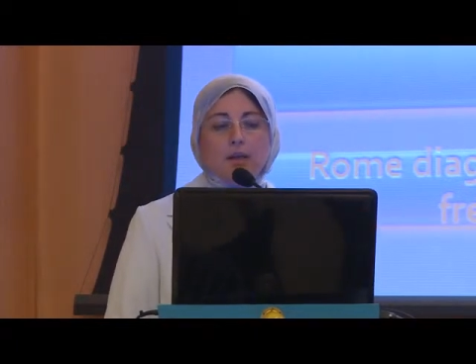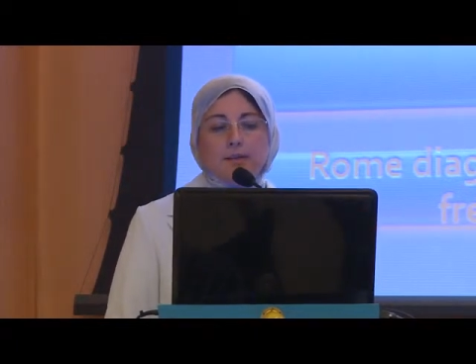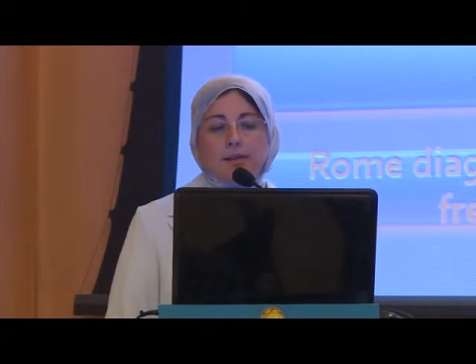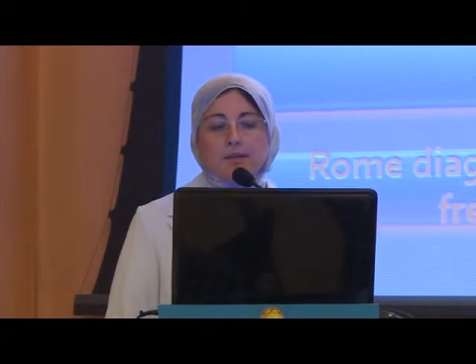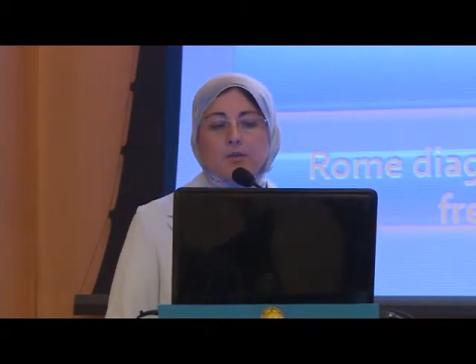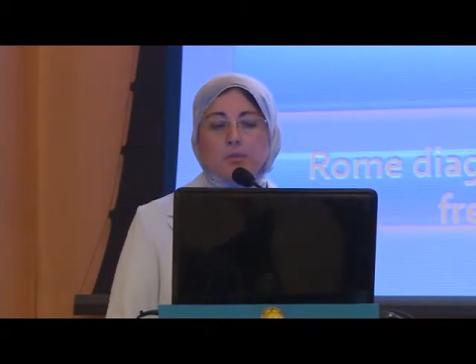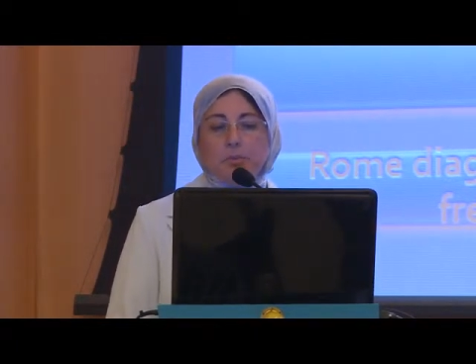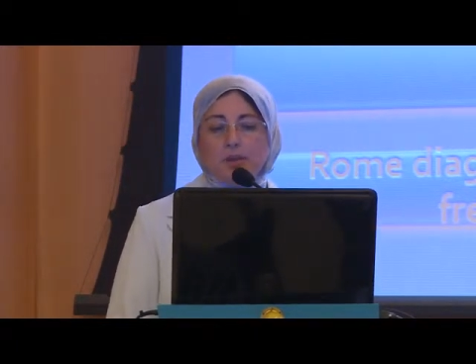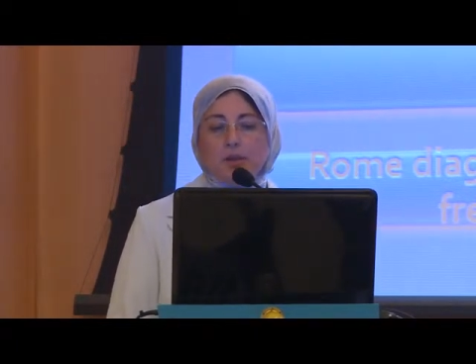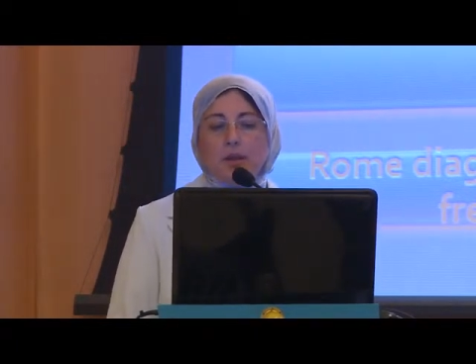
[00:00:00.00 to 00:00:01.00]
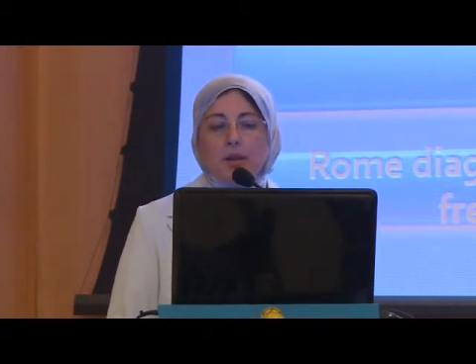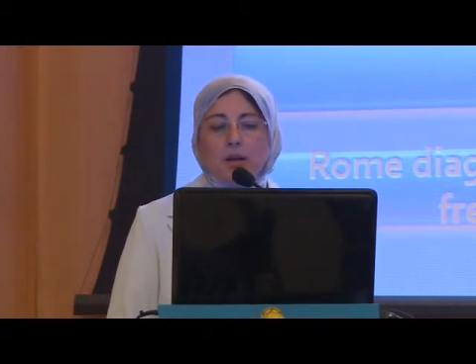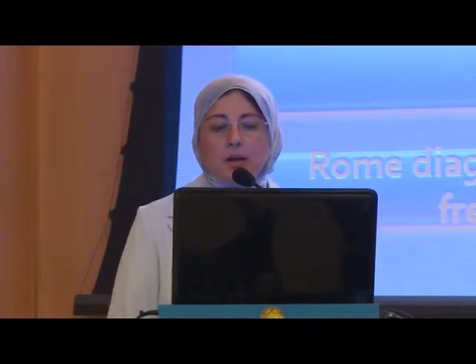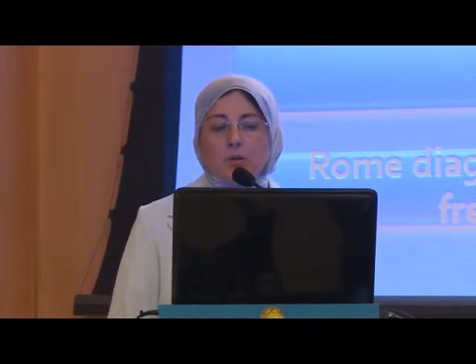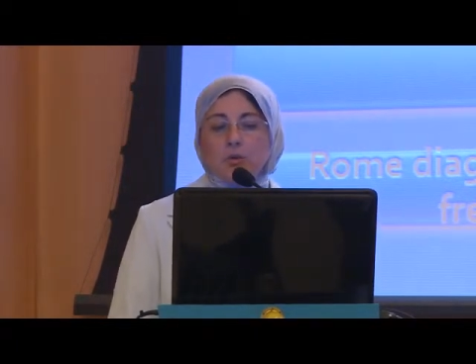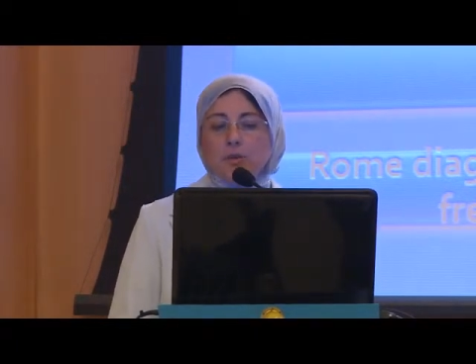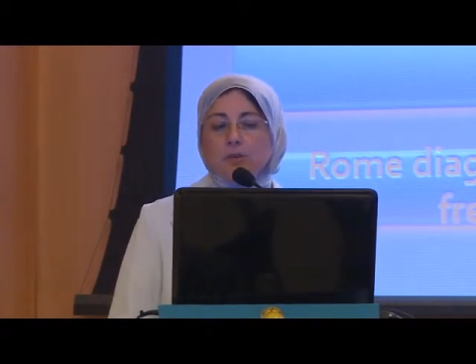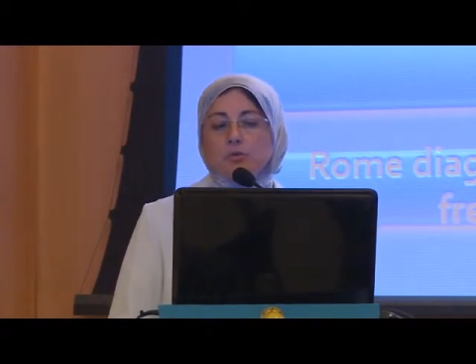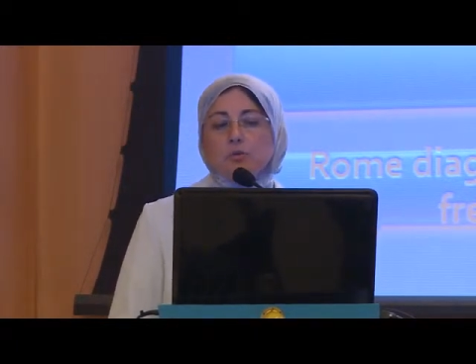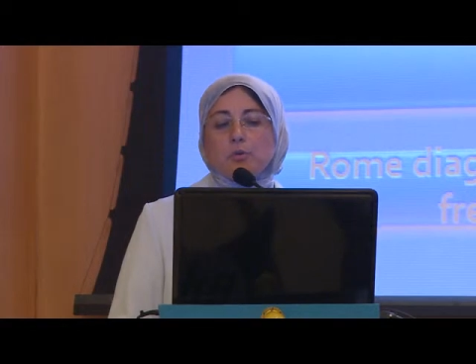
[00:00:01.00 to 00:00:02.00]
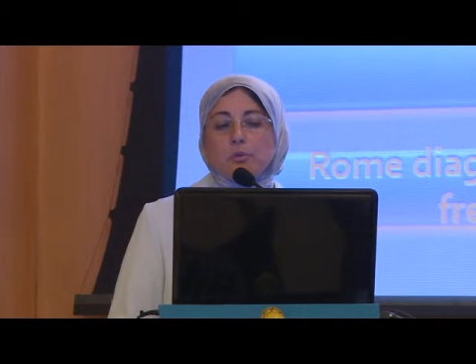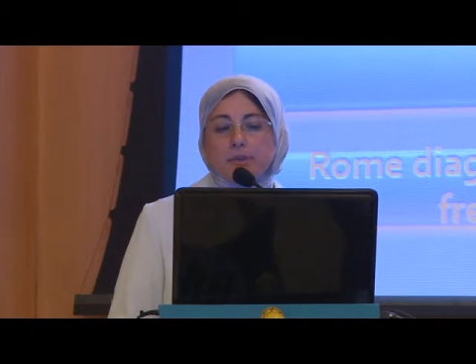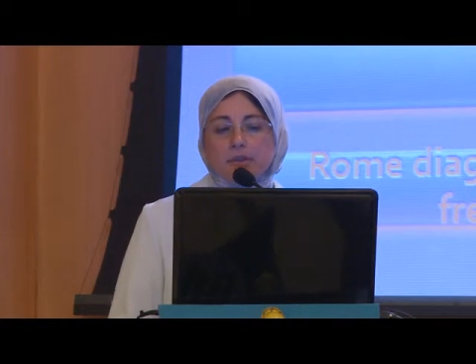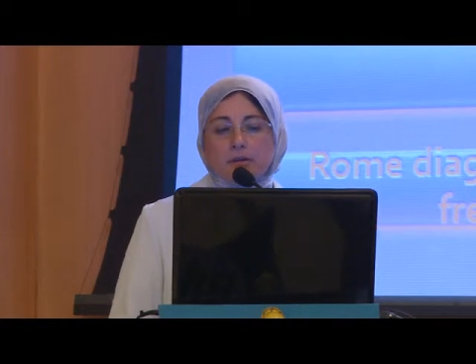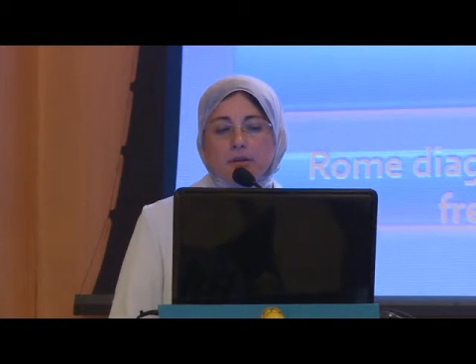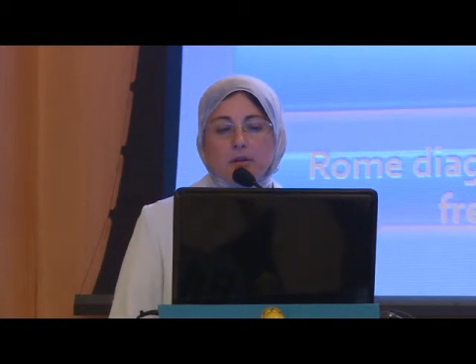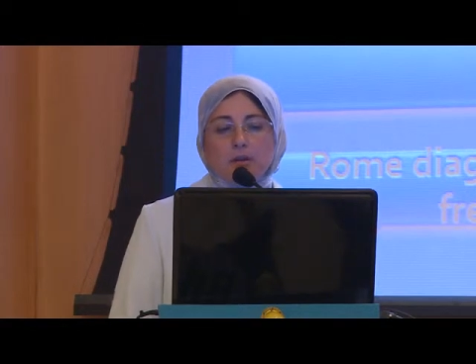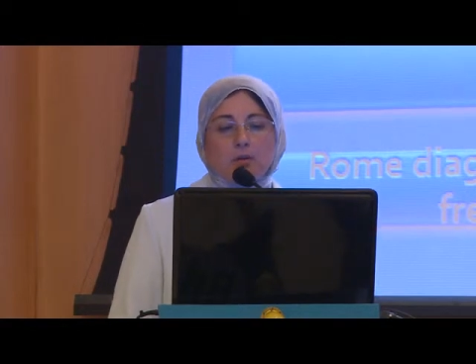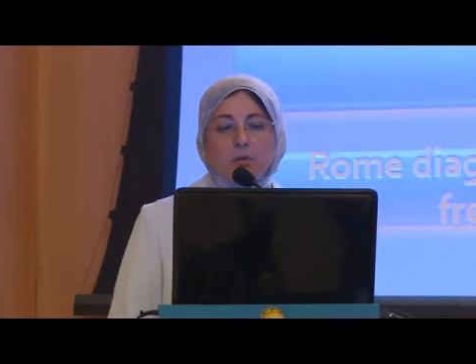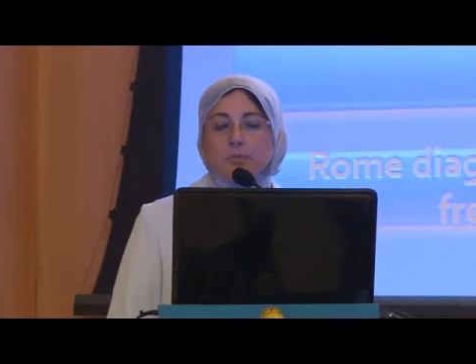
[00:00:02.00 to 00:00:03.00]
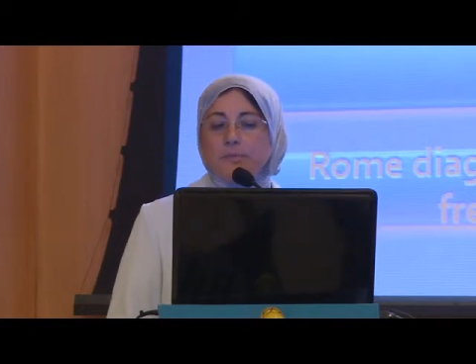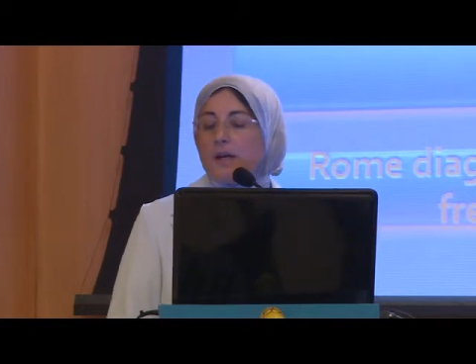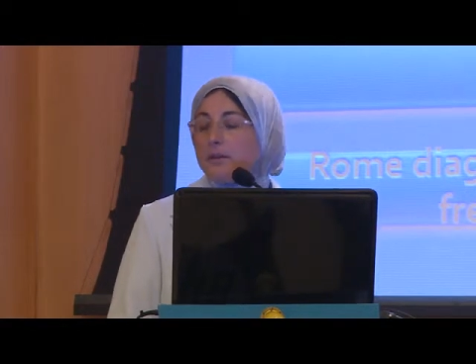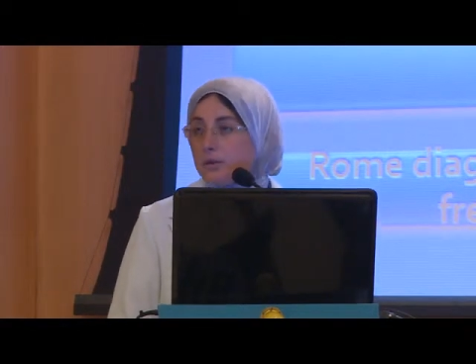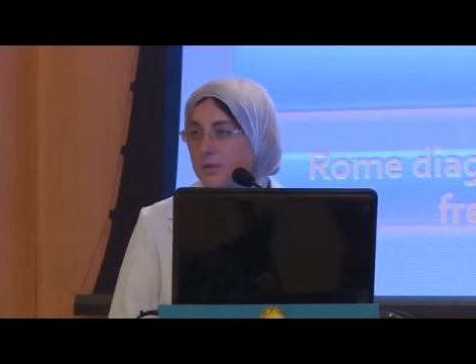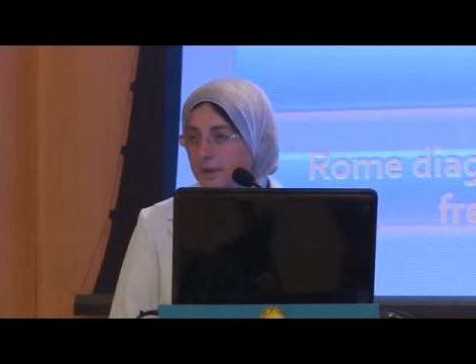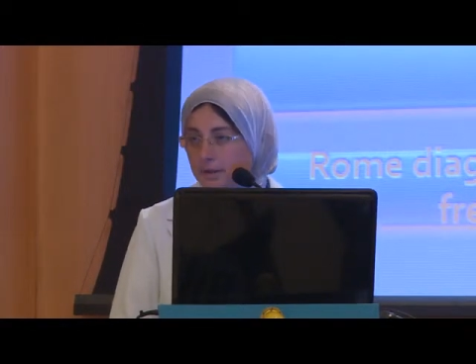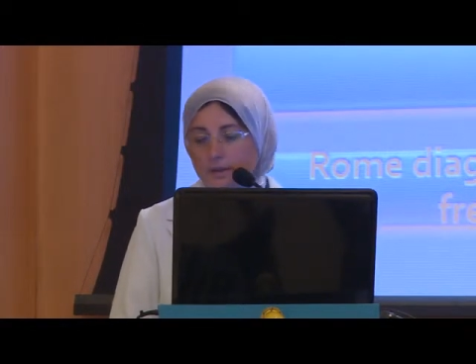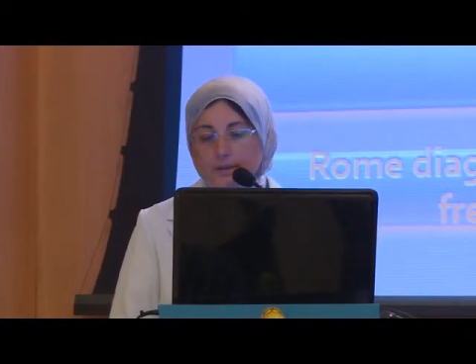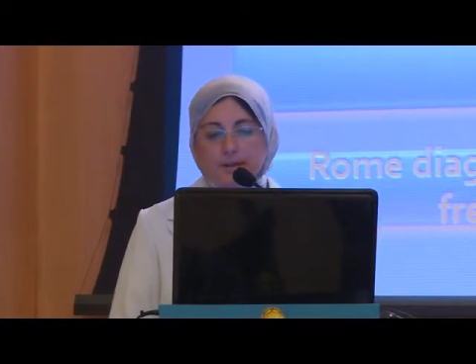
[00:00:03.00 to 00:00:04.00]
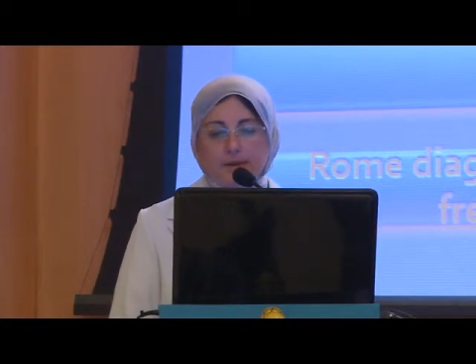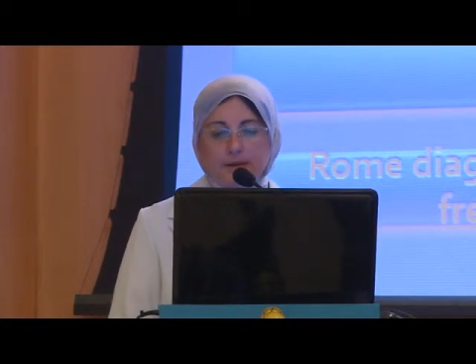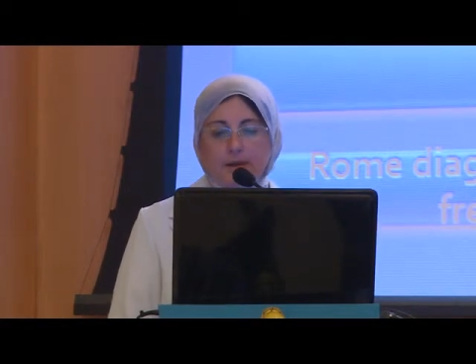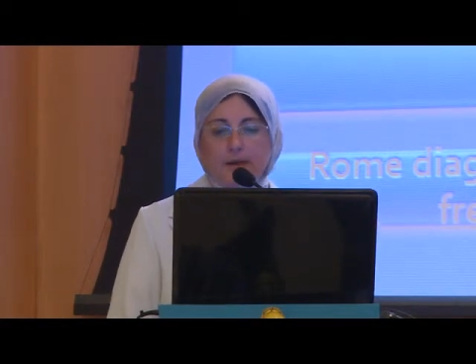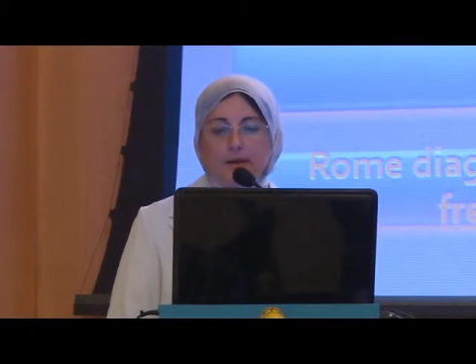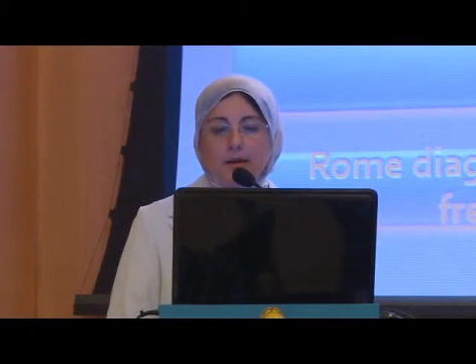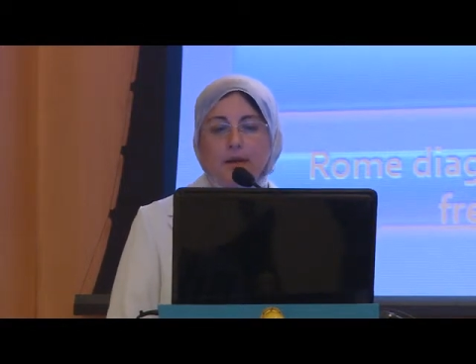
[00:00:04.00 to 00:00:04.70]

it has to be according to Rome diagnostic criteria,